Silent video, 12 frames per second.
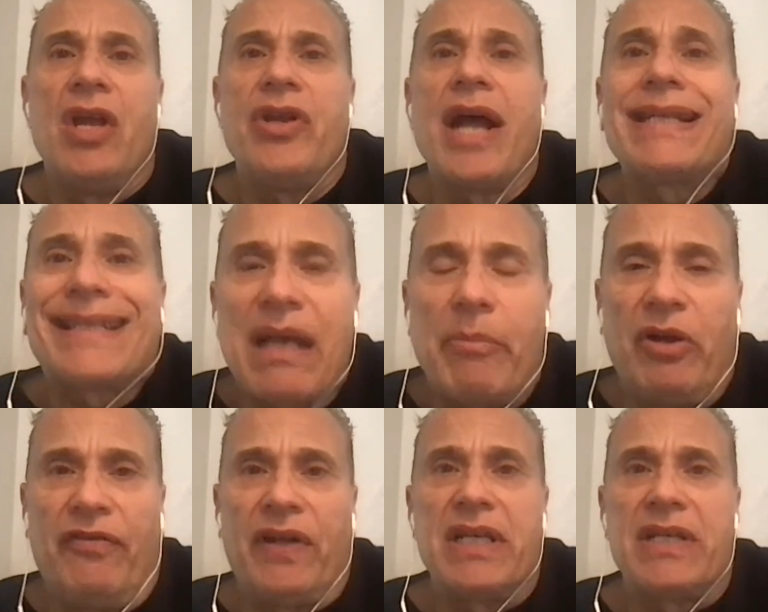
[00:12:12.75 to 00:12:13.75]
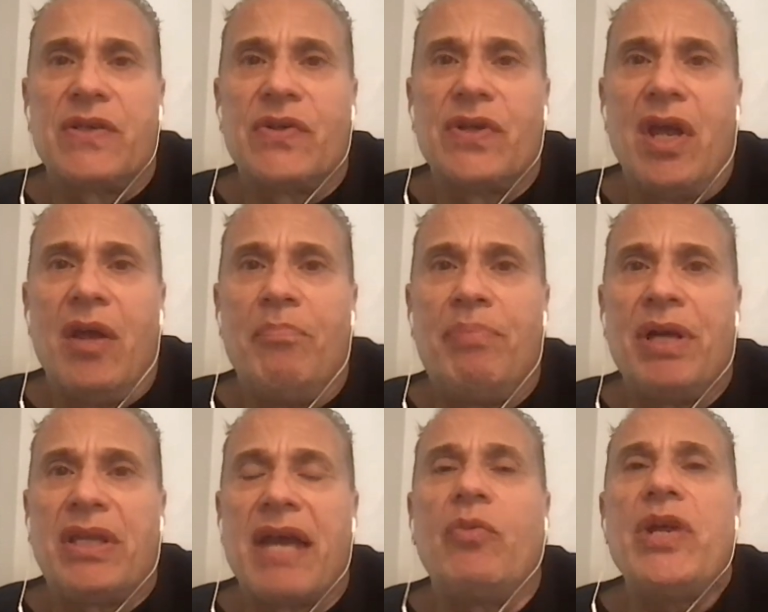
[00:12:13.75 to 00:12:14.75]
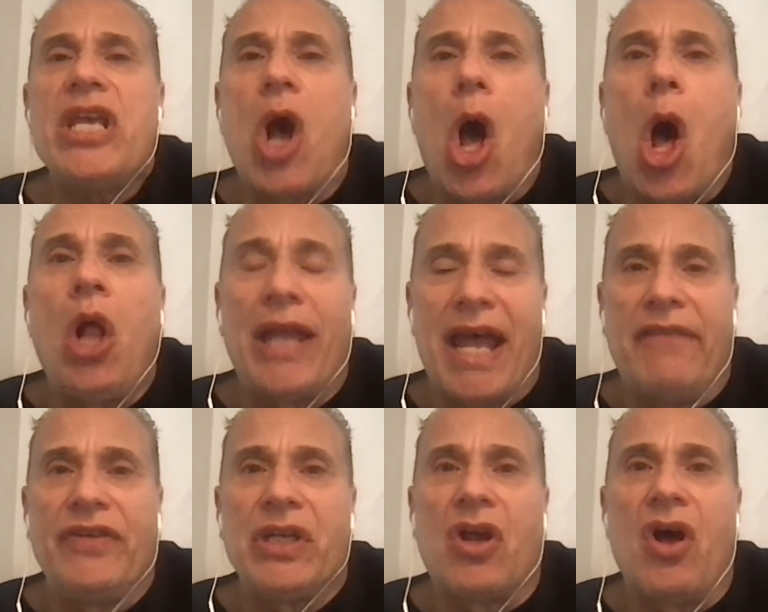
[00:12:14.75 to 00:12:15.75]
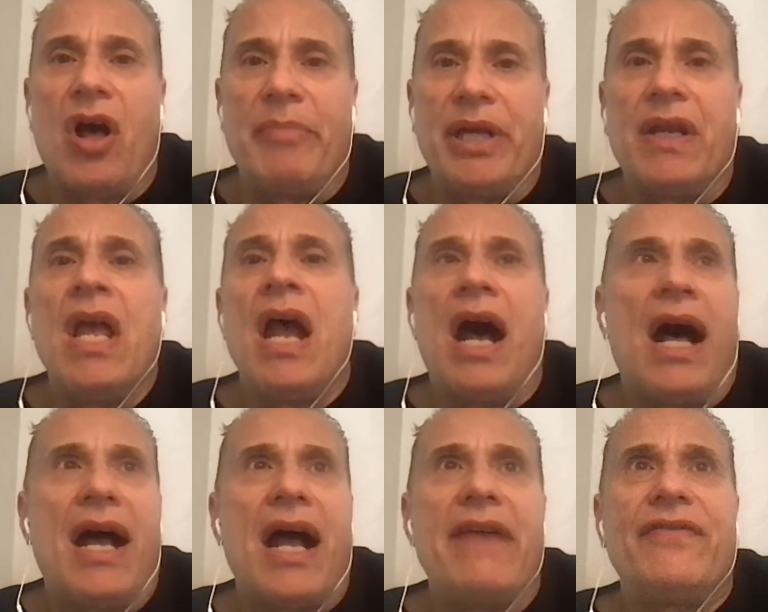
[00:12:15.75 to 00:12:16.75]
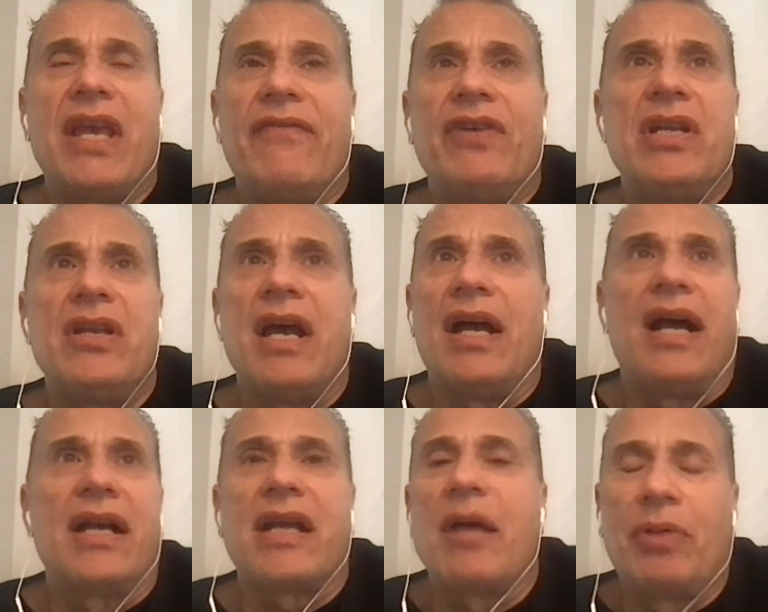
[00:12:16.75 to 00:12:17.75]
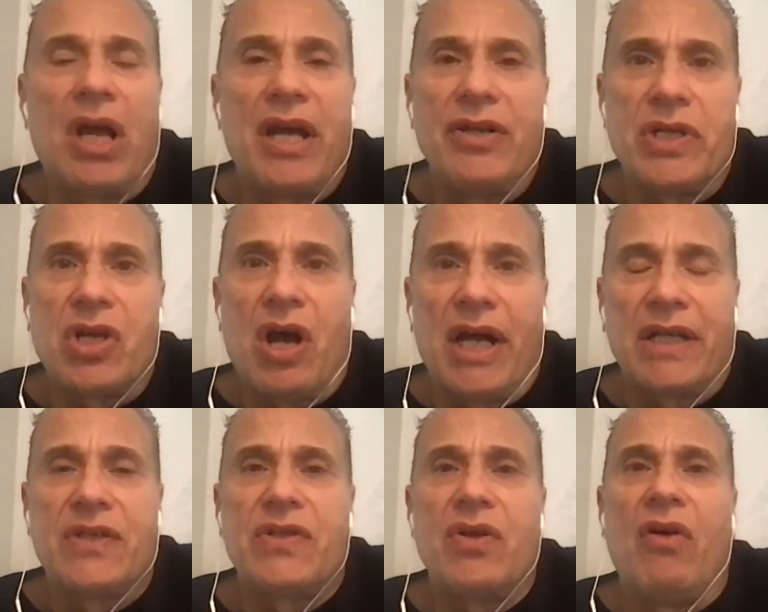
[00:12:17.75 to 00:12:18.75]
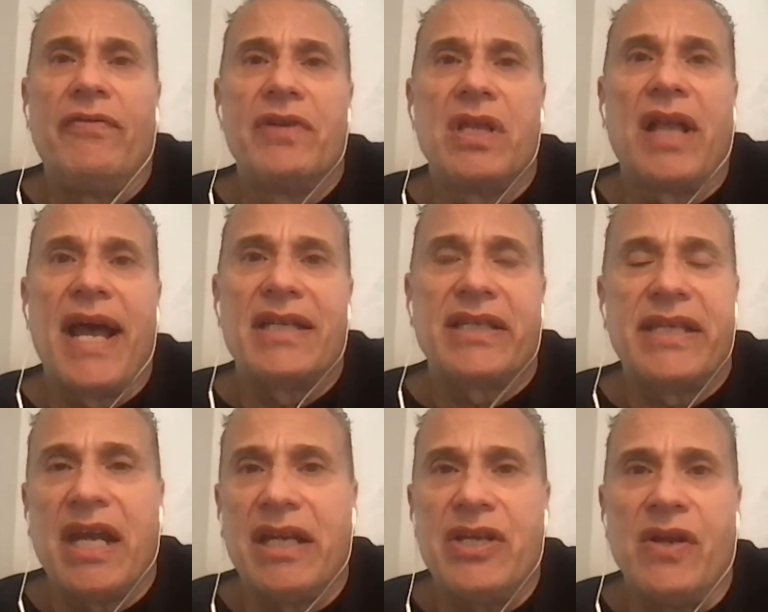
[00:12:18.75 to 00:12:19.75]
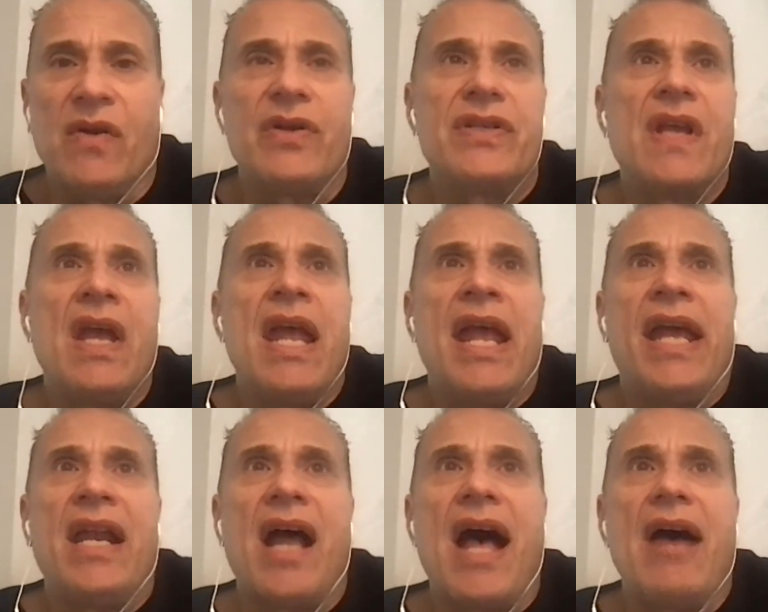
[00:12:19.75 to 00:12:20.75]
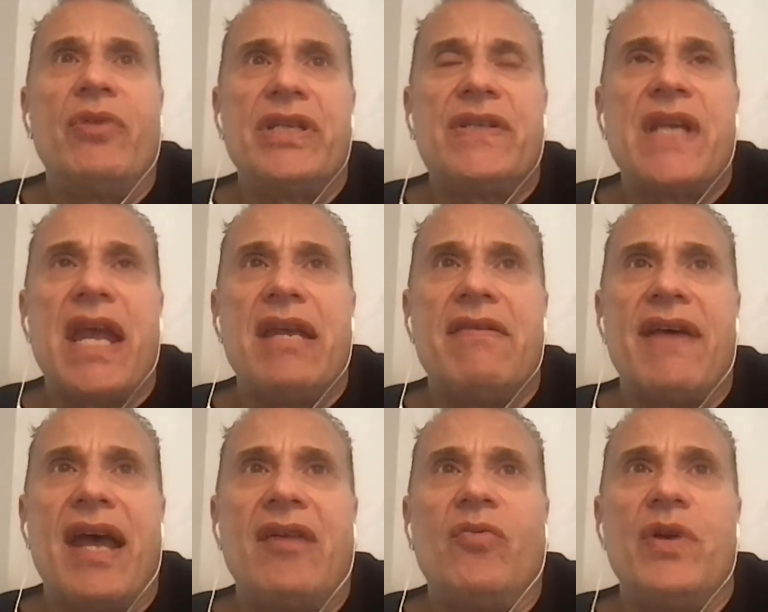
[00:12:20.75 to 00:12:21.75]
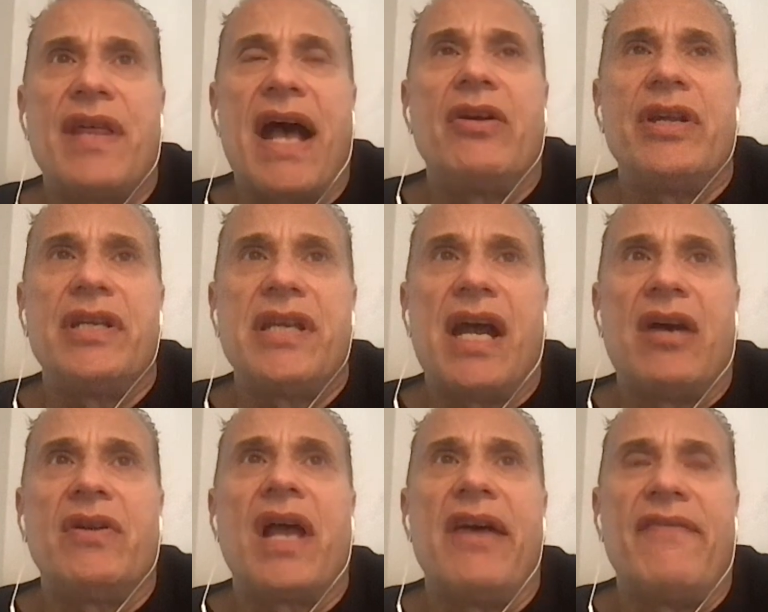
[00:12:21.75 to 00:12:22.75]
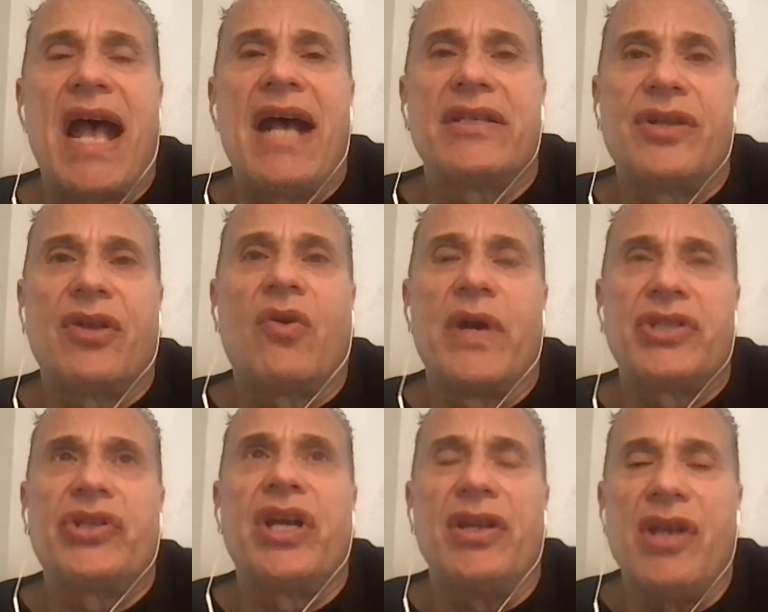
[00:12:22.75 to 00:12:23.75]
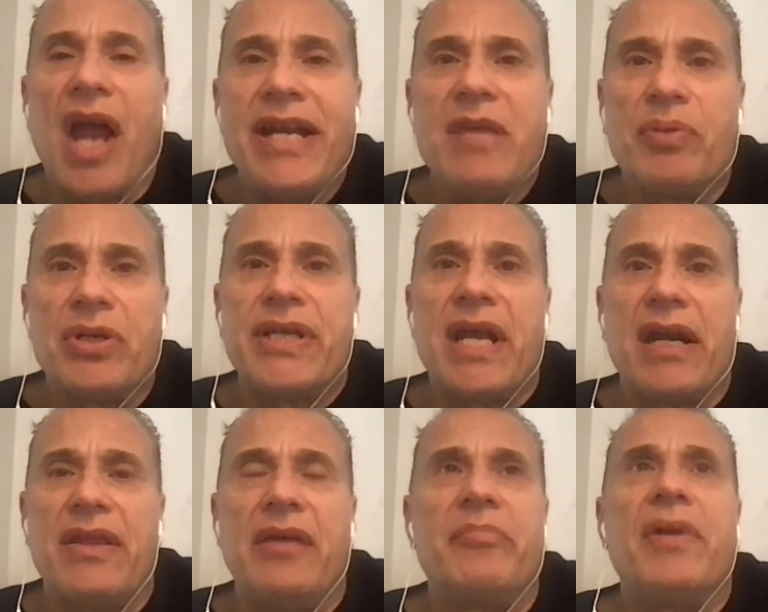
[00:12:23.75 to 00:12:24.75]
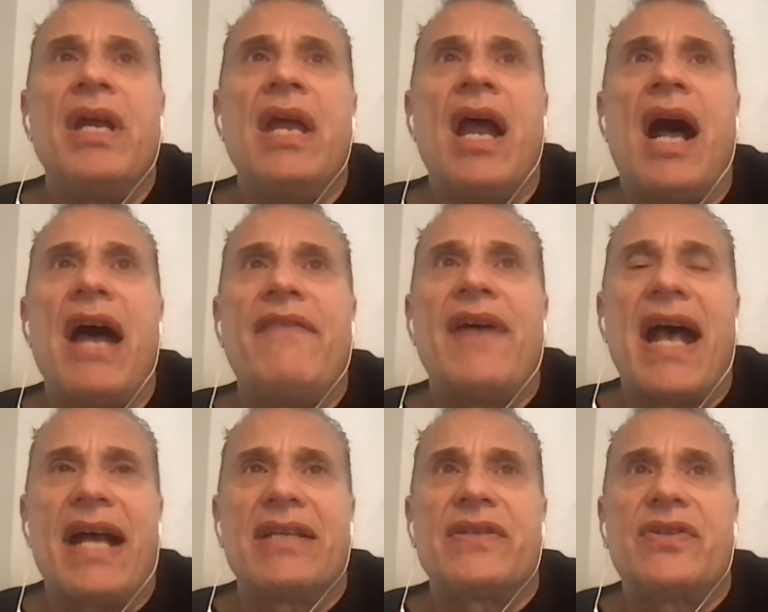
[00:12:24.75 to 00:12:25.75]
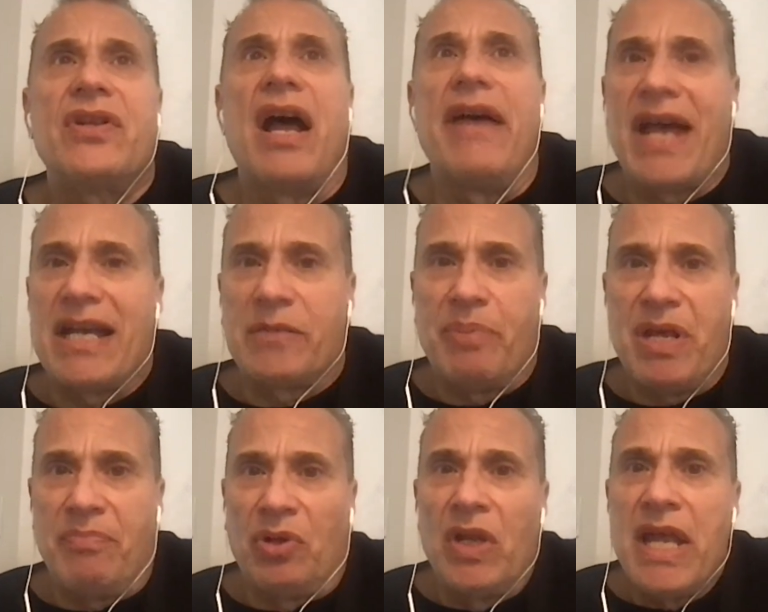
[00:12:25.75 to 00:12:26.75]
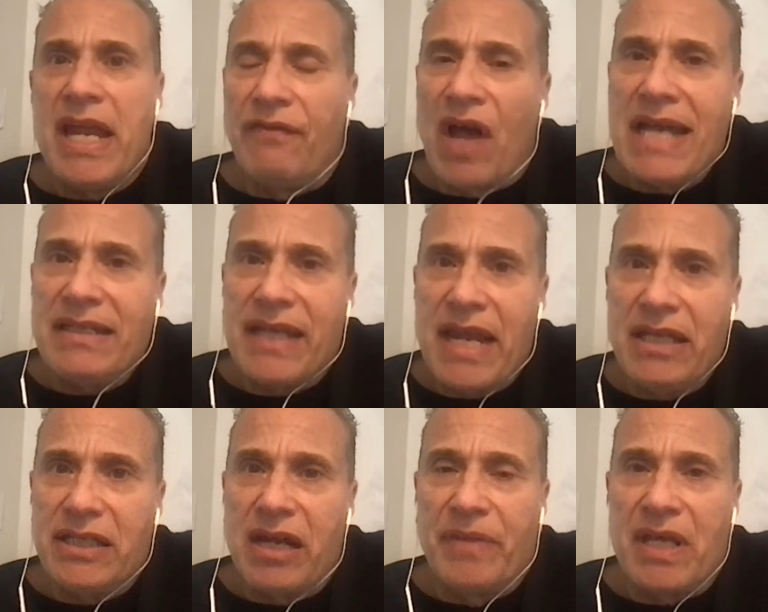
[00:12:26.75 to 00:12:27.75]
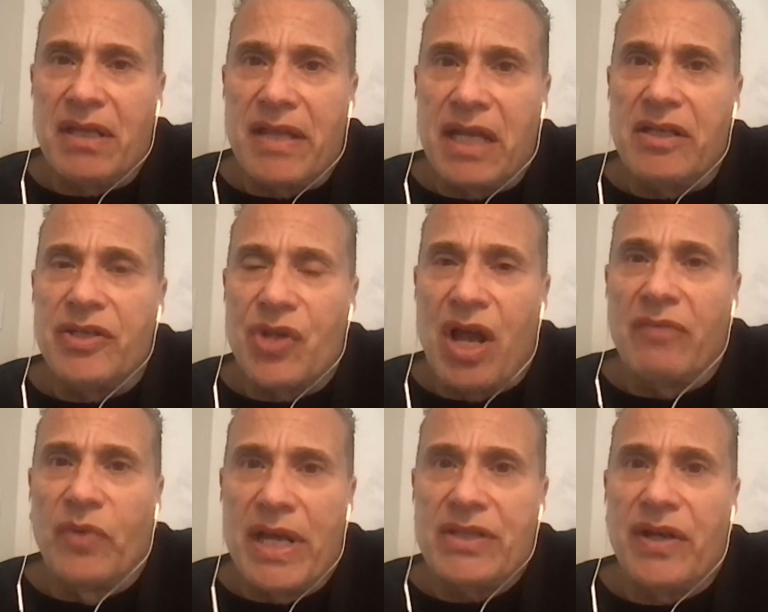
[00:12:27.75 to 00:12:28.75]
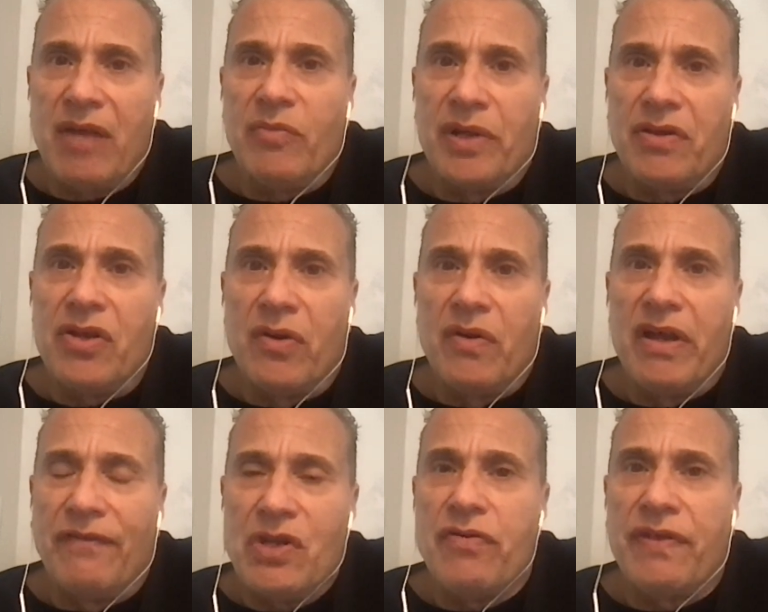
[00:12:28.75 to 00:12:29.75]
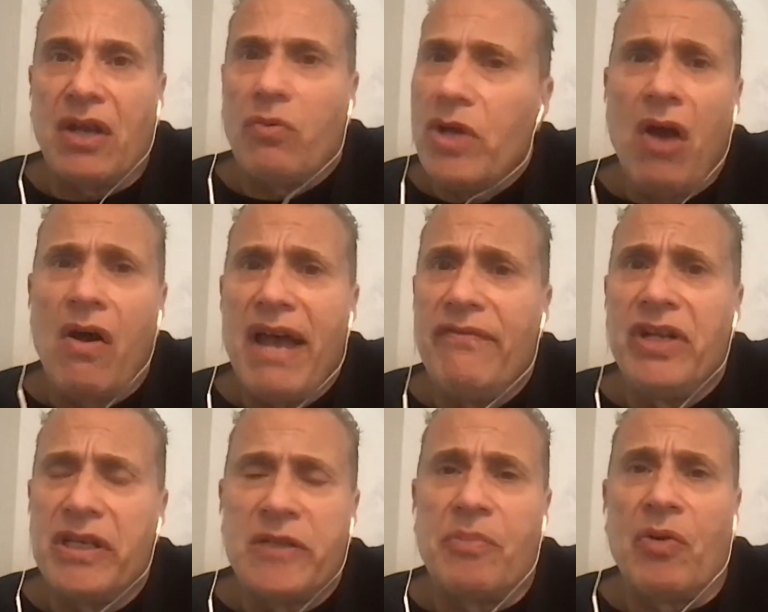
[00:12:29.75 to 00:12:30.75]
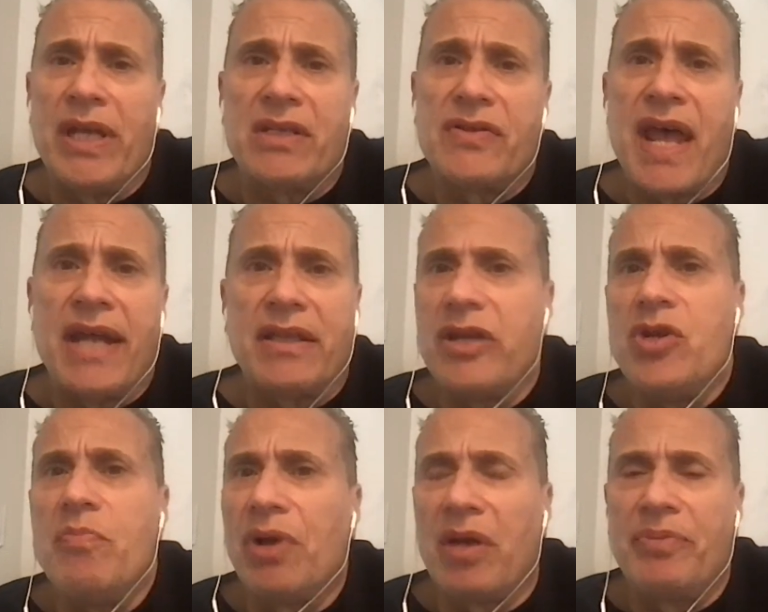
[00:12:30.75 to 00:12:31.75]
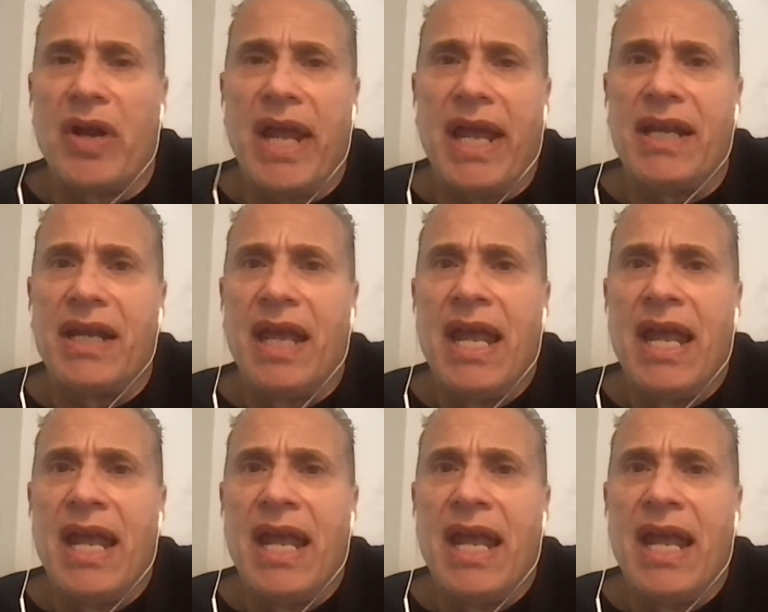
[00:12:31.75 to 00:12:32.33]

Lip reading: Not some of us, but that we all have in common. I've given a couple of hundred talks over the last 10 years. And I would say that without a doubt, I've asked the question, and 90% of them, I've asked people, if I say something that does not resonate with you, if you think, well, no, I haven't experienced that, then you put up your hand.